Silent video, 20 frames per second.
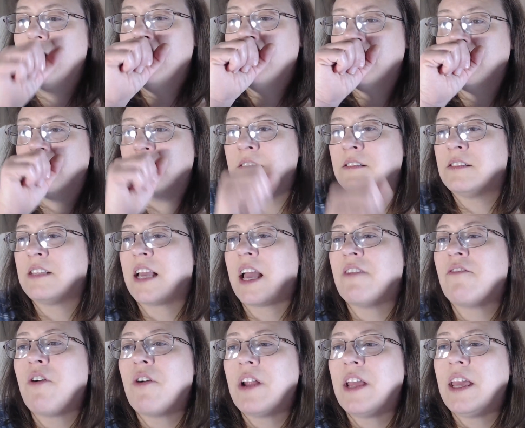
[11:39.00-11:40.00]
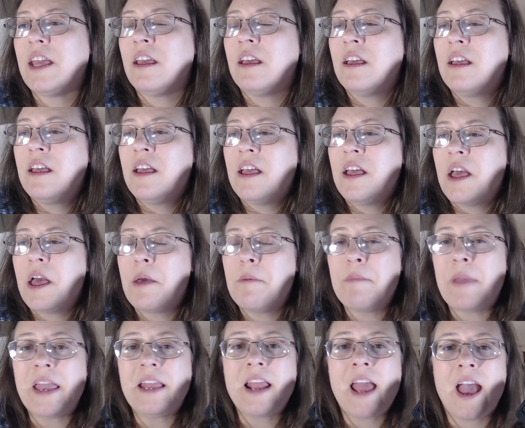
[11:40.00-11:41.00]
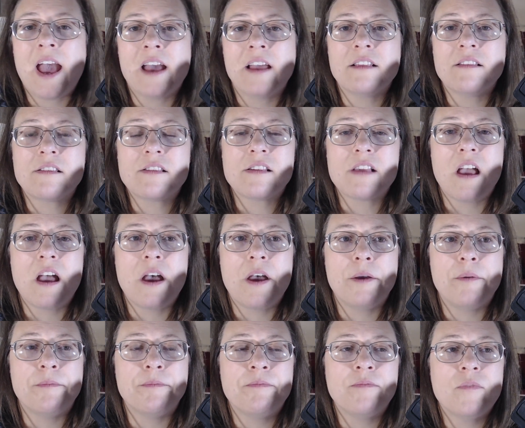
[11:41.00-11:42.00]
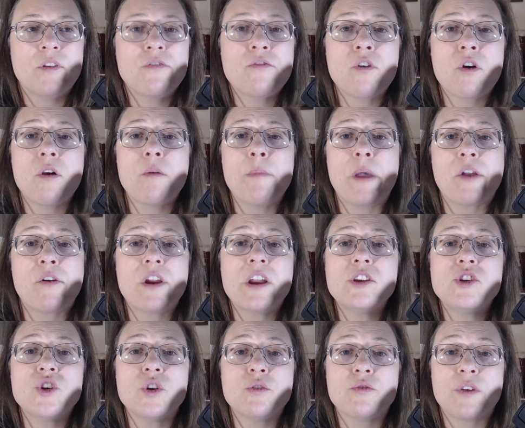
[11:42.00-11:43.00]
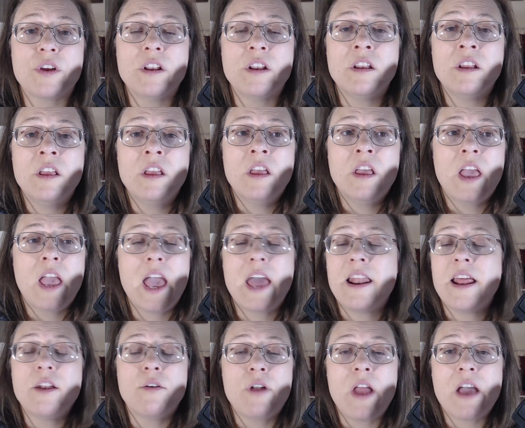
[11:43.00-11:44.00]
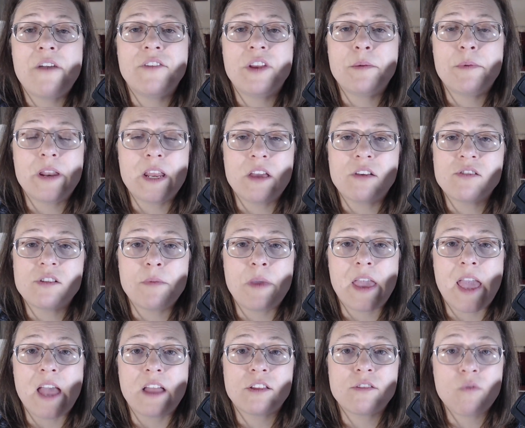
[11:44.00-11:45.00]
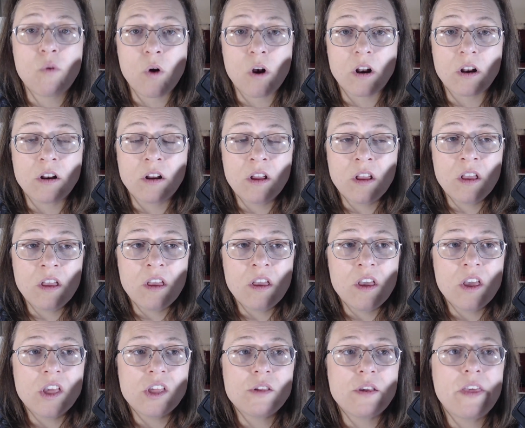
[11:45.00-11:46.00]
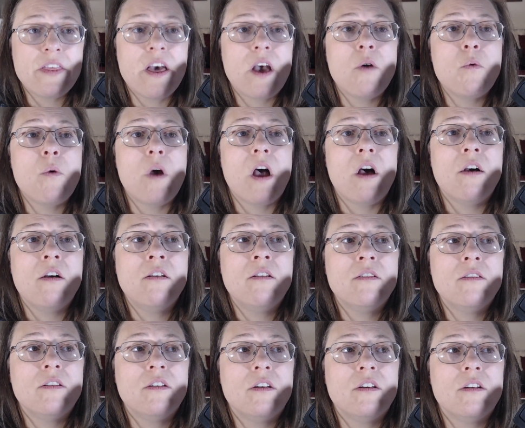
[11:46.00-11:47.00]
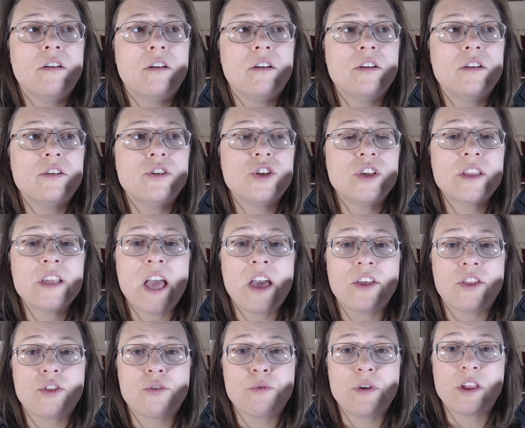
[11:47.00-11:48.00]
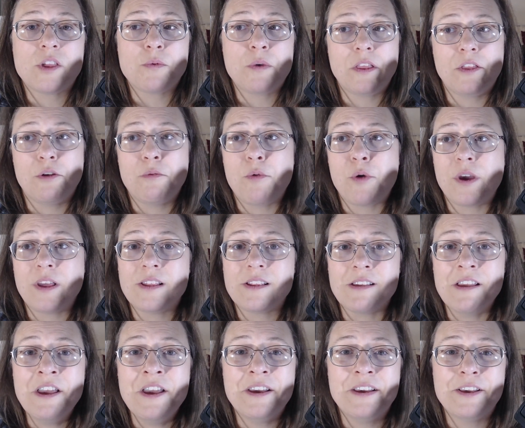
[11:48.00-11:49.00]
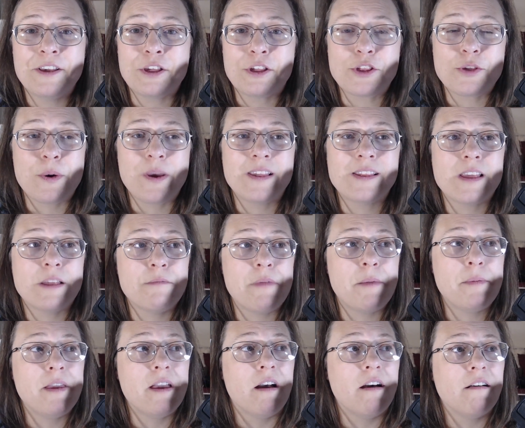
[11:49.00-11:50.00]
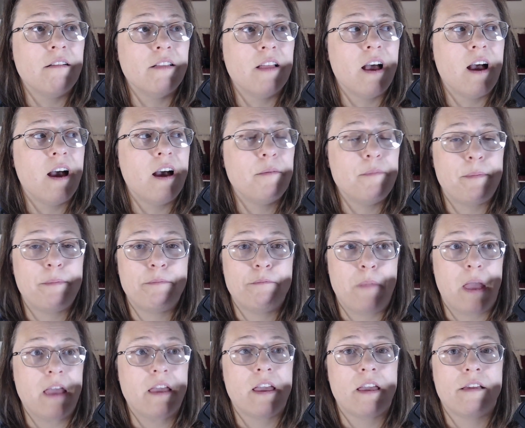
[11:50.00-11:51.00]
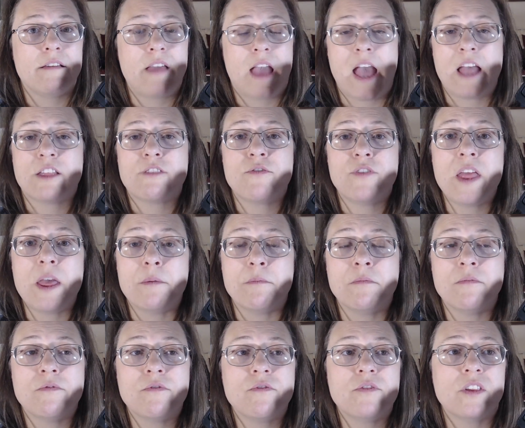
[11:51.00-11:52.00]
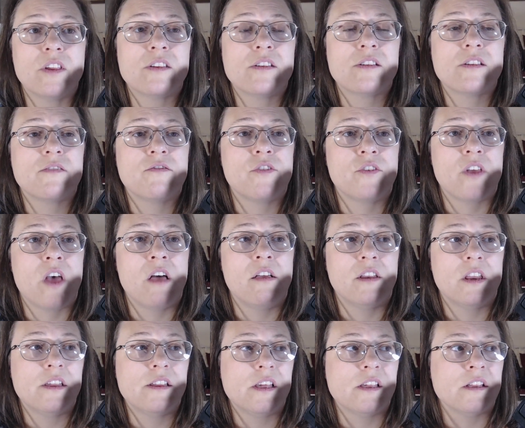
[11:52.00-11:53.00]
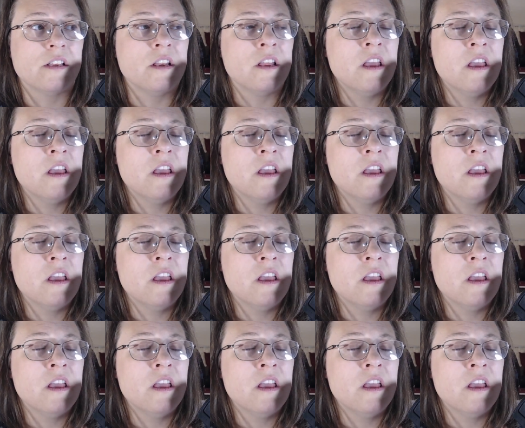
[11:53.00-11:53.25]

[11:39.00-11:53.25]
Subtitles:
I've already made hats for my grandchildren, and I don't have anybody else to make hats for. So I thought, well, she's got 3 sweet little boys. So I said, maybe I'll make hats for them for the holiday season.